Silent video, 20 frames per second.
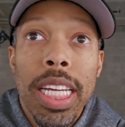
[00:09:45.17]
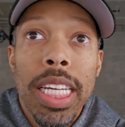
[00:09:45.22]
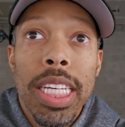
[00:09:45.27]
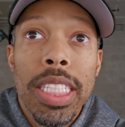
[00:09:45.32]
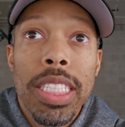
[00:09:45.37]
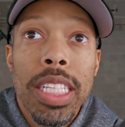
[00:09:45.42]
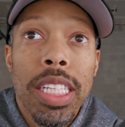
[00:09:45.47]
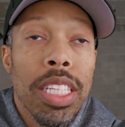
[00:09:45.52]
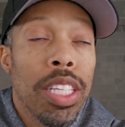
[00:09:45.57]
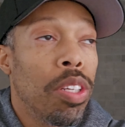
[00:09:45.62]

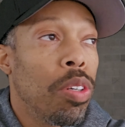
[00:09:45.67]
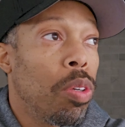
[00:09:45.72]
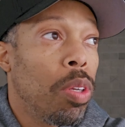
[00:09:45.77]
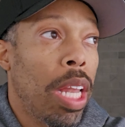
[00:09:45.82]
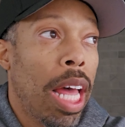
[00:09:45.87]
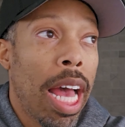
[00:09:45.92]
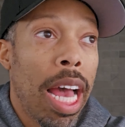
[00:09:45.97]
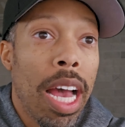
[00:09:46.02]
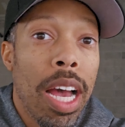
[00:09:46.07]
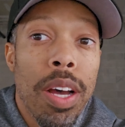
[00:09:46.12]
It's a little
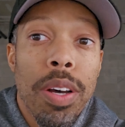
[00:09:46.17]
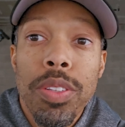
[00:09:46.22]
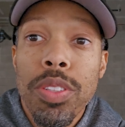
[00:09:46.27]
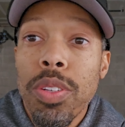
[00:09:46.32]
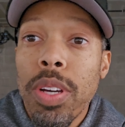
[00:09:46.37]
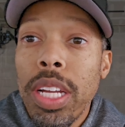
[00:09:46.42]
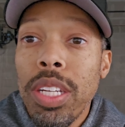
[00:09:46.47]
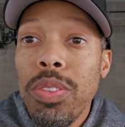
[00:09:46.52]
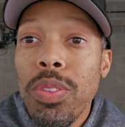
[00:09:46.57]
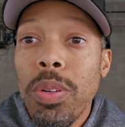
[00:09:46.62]
loud,
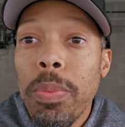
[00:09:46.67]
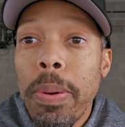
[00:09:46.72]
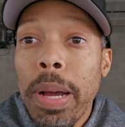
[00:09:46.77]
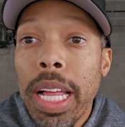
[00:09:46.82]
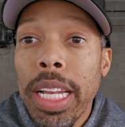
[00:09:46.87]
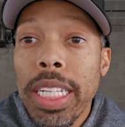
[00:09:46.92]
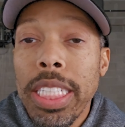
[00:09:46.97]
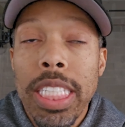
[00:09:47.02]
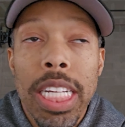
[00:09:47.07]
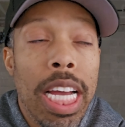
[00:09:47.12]
so I do
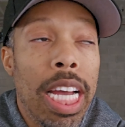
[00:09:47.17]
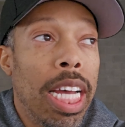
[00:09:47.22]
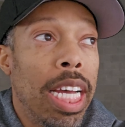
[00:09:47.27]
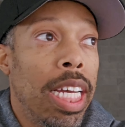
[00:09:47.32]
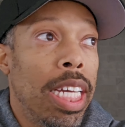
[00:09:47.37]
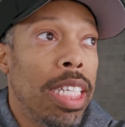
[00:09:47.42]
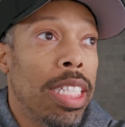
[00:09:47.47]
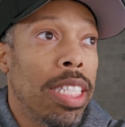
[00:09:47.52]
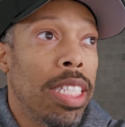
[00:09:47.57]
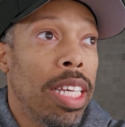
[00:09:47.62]

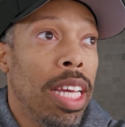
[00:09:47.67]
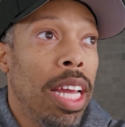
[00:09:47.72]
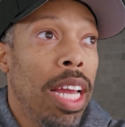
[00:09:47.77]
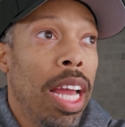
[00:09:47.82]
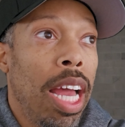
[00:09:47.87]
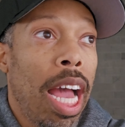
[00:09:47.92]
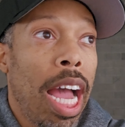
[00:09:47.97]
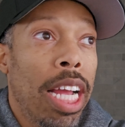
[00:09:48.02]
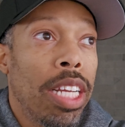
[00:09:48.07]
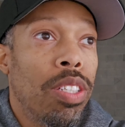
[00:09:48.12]
apologize.
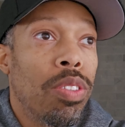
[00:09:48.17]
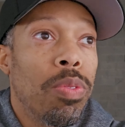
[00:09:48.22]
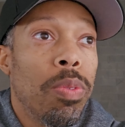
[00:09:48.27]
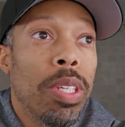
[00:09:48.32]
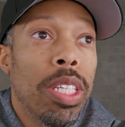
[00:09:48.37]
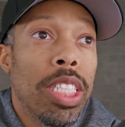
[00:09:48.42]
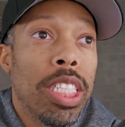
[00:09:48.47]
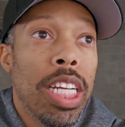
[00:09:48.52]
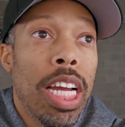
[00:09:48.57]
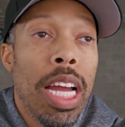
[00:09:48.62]
I just
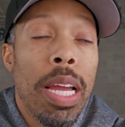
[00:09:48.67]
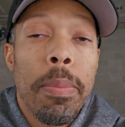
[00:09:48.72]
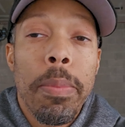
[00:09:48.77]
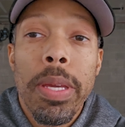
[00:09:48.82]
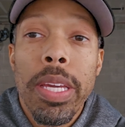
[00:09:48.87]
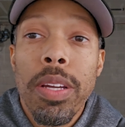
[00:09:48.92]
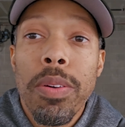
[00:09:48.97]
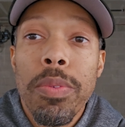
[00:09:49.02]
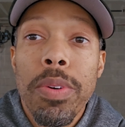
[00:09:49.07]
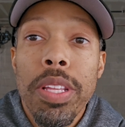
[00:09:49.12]
want to chime
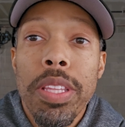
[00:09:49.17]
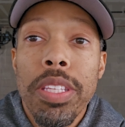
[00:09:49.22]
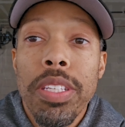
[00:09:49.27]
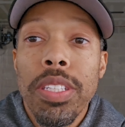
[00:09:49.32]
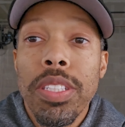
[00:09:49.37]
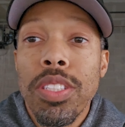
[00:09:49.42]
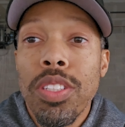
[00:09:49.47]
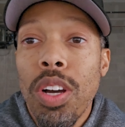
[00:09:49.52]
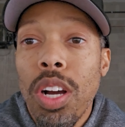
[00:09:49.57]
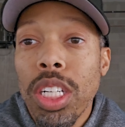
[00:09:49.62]
in with
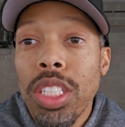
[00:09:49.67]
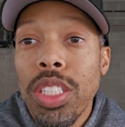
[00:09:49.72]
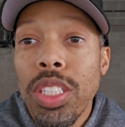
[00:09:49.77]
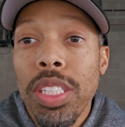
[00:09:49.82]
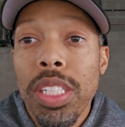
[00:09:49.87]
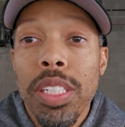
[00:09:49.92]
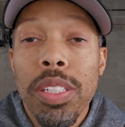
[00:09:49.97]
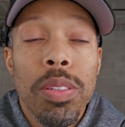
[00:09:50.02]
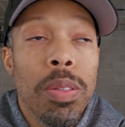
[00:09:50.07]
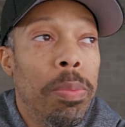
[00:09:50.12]
you, talk to
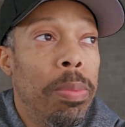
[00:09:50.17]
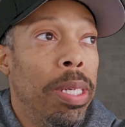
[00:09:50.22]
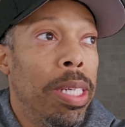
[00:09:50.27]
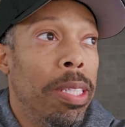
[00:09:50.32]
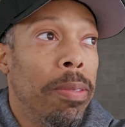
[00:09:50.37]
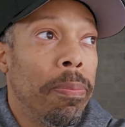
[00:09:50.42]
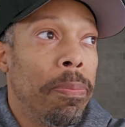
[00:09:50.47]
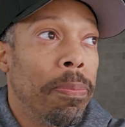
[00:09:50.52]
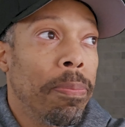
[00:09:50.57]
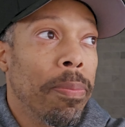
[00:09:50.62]
you a little
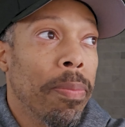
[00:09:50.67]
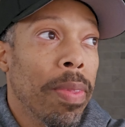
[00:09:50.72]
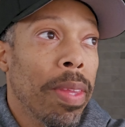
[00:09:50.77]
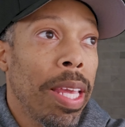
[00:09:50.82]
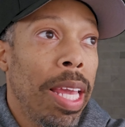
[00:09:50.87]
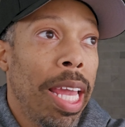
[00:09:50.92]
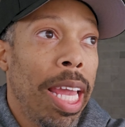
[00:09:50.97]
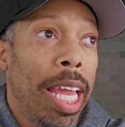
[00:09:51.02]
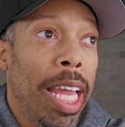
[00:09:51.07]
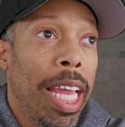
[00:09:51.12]
bit,
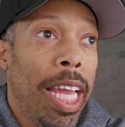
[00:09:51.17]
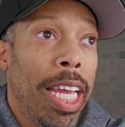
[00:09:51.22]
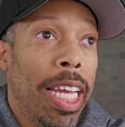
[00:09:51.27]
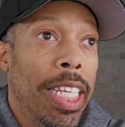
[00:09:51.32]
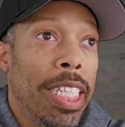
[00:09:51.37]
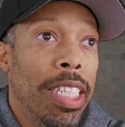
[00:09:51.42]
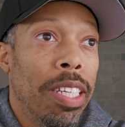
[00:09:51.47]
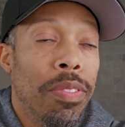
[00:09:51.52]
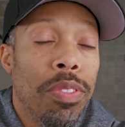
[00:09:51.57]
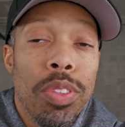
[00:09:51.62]

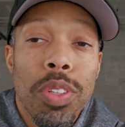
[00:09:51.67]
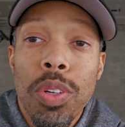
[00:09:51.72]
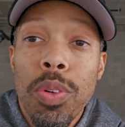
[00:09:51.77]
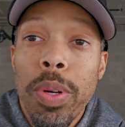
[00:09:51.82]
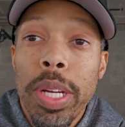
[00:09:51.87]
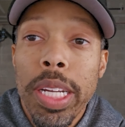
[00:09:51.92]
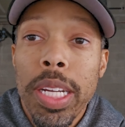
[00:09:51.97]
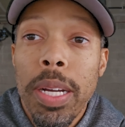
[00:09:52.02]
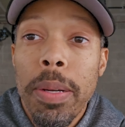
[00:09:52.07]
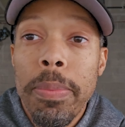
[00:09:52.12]
and give you a
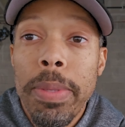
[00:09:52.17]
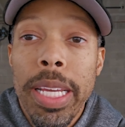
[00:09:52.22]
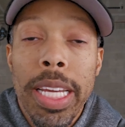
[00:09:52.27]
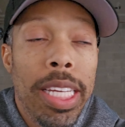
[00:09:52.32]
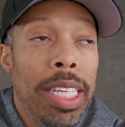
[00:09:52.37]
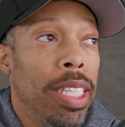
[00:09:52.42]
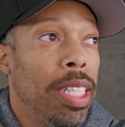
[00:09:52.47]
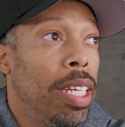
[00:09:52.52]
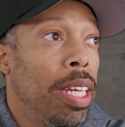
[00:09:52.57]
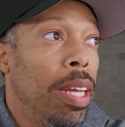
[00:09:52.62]
quick
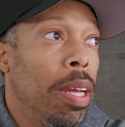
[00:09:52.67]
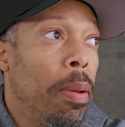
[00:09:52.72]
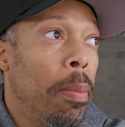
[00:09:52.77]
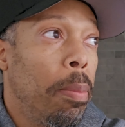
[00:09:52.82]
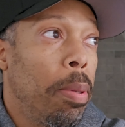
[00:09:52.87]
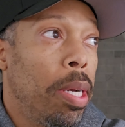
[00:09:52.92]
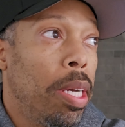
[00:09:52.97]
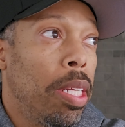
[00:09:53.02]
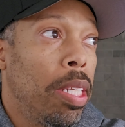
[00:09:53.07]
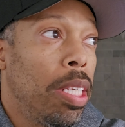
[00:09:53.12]
update.
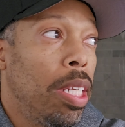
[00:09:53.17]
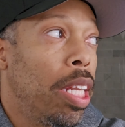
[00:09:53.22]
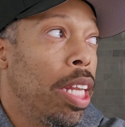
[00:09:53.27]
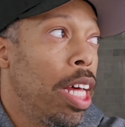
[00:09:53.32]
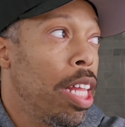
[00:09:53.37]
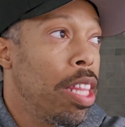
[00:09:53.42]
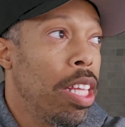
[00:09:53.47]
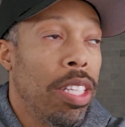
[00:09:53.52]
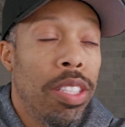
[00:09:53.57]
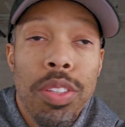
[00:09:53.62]
But
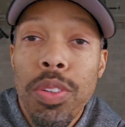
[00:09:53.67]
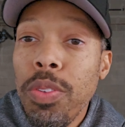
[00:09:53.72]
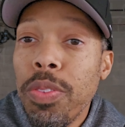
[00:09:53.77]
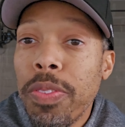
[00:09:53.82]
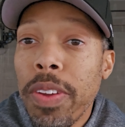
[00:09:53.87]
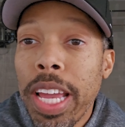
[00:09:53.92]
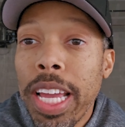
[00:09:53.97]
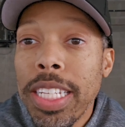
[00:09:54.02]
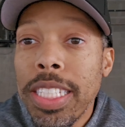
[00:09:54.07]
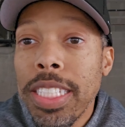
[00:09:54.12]
nothing too
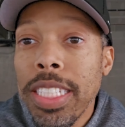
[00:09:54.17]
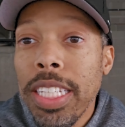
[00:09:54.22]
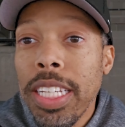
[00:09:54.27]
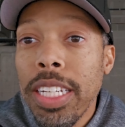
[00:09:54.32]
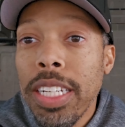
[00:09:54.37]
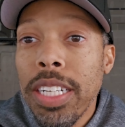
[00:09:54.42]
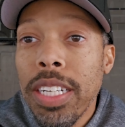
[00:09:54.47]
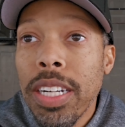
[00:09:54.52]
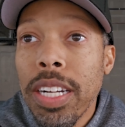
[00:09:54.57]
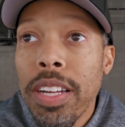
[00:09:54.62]
fancy
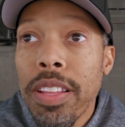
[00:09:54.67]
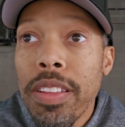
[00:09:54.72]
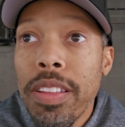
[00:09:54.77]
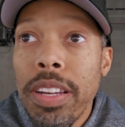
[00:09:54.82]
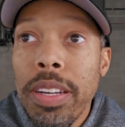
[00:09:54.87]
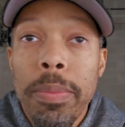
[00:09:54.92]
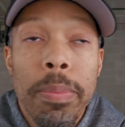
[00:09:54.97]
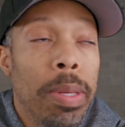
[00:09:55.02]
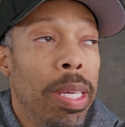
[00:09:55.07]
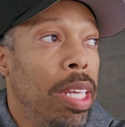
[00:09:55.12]
here other
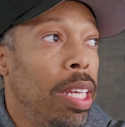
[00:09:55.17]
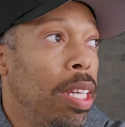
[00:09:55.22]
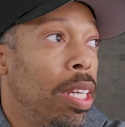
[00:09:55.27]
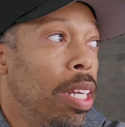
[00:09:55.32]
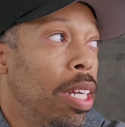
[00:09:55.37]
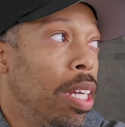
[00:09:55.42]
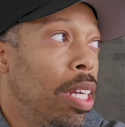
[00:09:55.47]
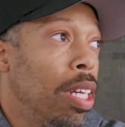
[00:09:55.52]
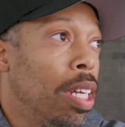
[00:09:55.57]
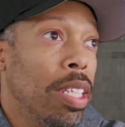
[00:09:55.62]
than me
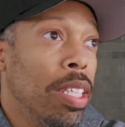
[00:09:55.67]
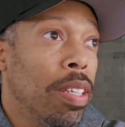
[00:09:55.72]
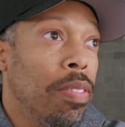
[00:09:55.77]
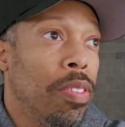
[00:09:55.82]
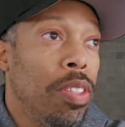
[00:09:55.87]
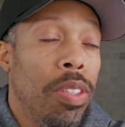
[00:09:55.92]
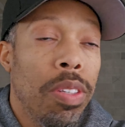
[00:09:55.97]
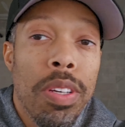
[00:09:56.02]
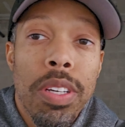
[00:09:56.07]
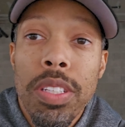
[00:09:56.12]

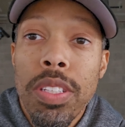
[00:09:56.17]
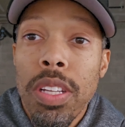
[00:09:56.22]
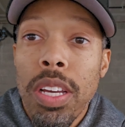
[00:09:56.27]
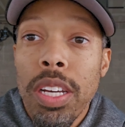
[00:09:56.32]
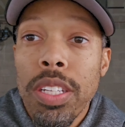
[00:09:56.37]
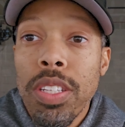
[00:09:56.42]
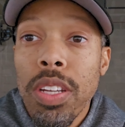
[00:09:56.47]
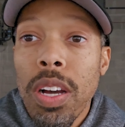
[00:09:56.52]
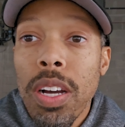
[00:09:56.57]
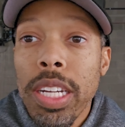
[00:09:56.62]
giving you a
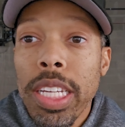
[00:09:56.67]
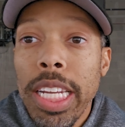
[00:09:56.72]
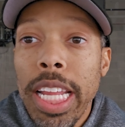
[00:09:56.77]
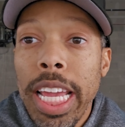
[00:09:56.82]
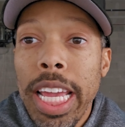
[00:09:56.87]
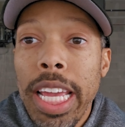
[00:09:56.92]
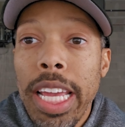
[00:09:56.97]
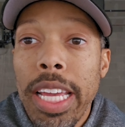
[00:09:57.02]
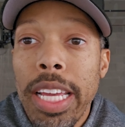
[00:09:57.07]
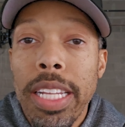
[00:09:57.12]
talking
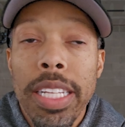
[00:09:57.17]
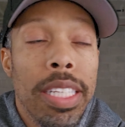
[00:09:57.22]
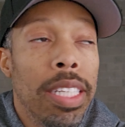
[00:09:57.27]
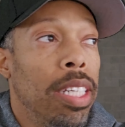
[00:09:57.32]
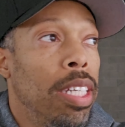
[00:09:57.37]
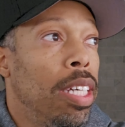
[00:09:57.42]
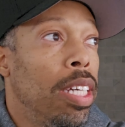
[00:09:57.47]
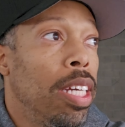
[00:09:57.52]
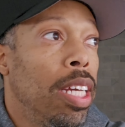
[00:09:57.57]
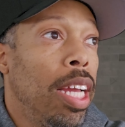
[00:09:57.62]
head
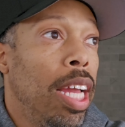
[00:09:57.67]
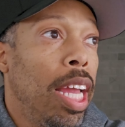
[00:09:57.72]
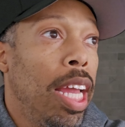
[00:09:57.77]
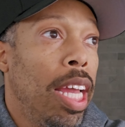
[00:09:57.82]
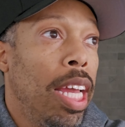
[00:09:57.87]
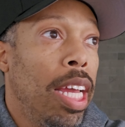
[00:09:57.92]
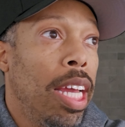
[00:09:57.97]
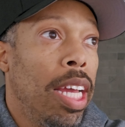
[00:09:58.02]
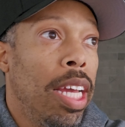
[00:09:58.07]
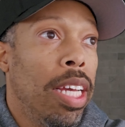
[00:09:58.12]

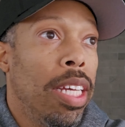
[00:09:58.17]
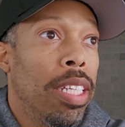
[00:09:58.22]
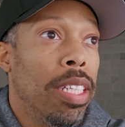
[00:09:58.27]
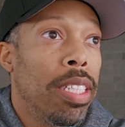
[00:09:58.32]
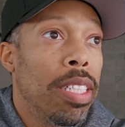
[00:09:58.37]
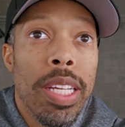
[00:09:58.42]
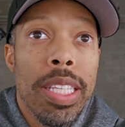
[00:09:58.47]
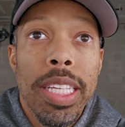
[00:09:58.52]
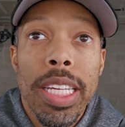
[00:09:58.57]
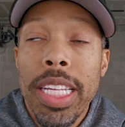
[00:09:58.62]
And
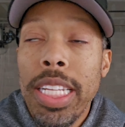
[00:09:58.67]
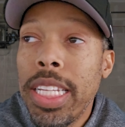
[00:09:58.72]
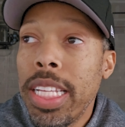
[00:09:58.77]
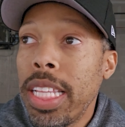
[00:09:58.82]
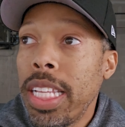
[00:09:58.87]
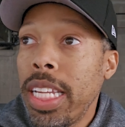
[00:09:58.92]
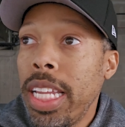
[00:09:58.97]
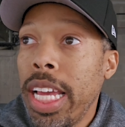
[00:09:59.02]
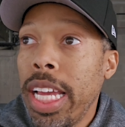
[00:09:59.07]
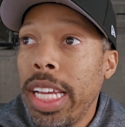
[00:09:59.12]
at the end of
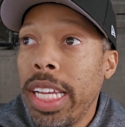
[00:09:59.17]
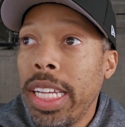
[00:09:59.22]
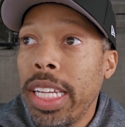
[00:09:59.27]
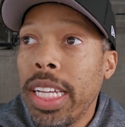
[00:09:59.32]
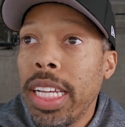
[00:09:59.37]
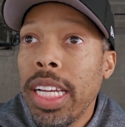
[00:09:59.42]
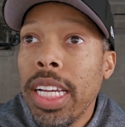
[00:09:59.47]
the day,